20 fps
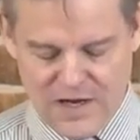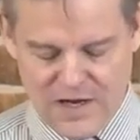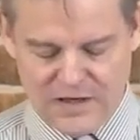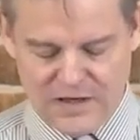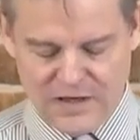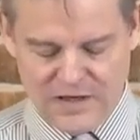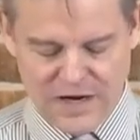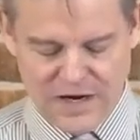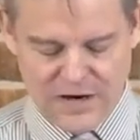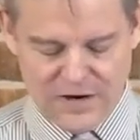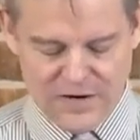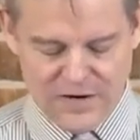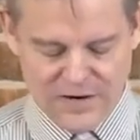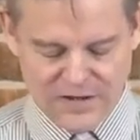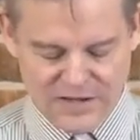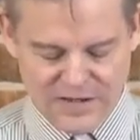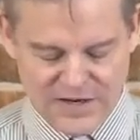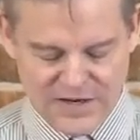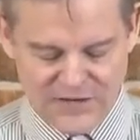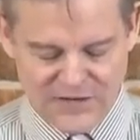in a letter in
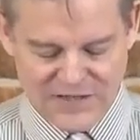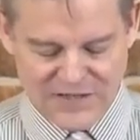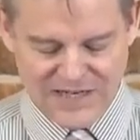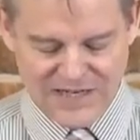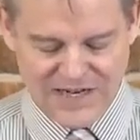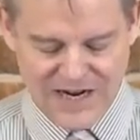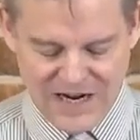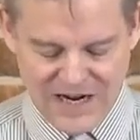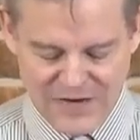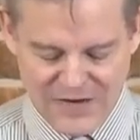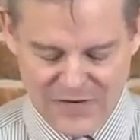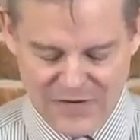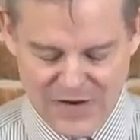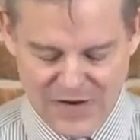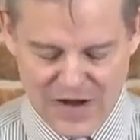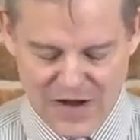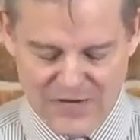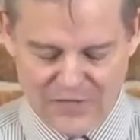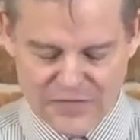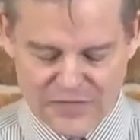
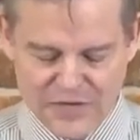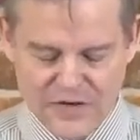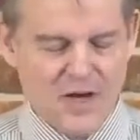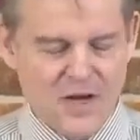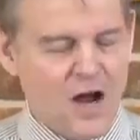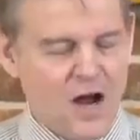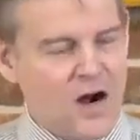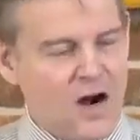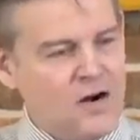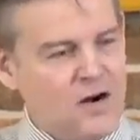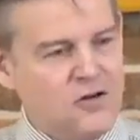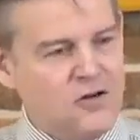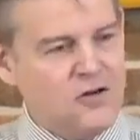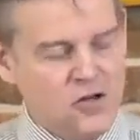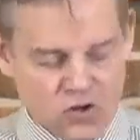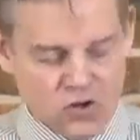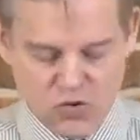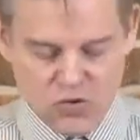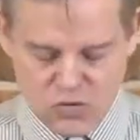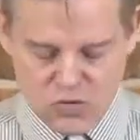1785 Our
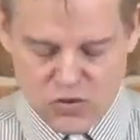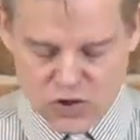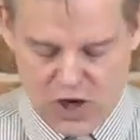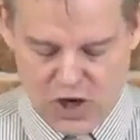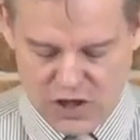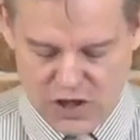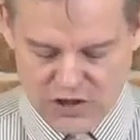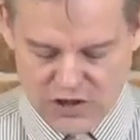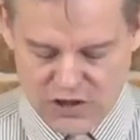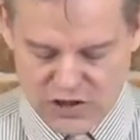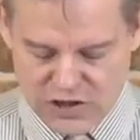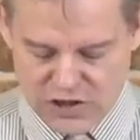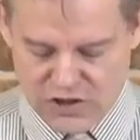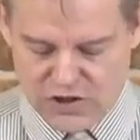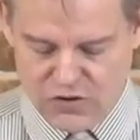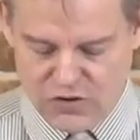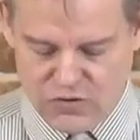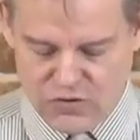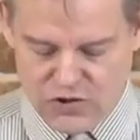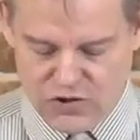new
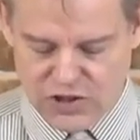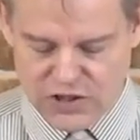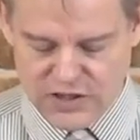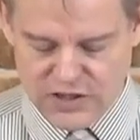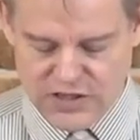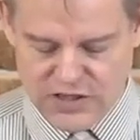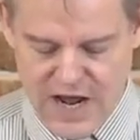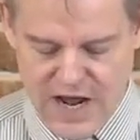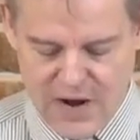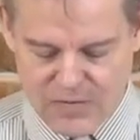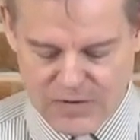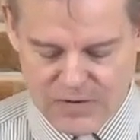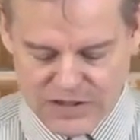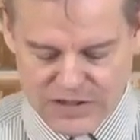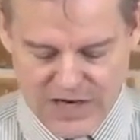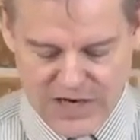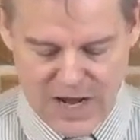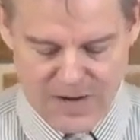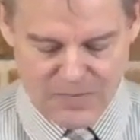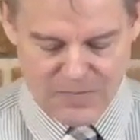Constitution is now
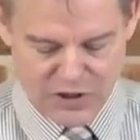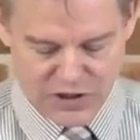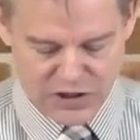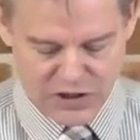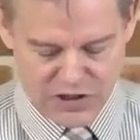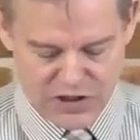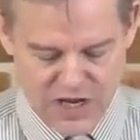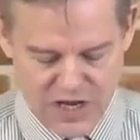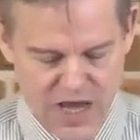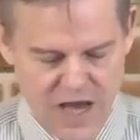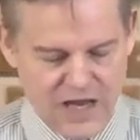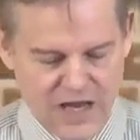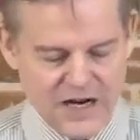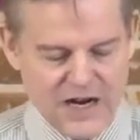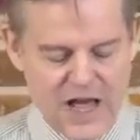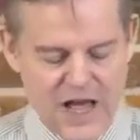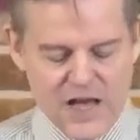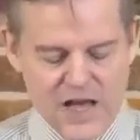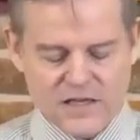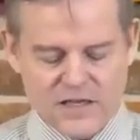established, and it
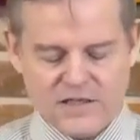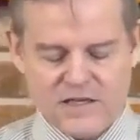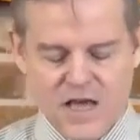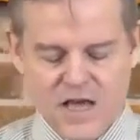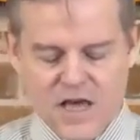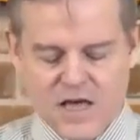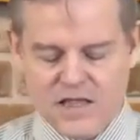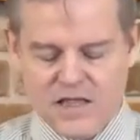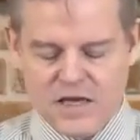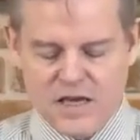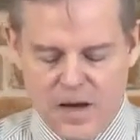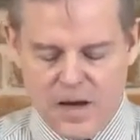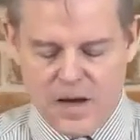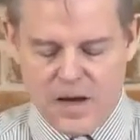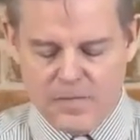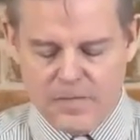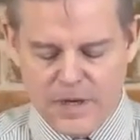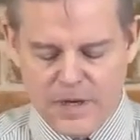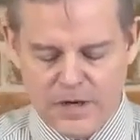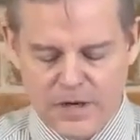has the
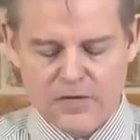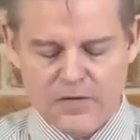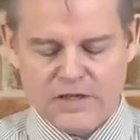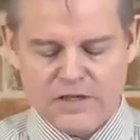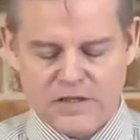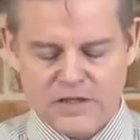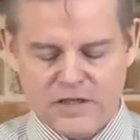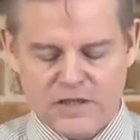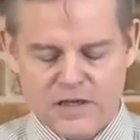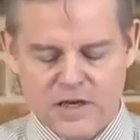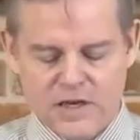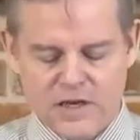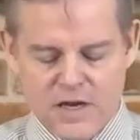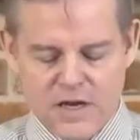appearance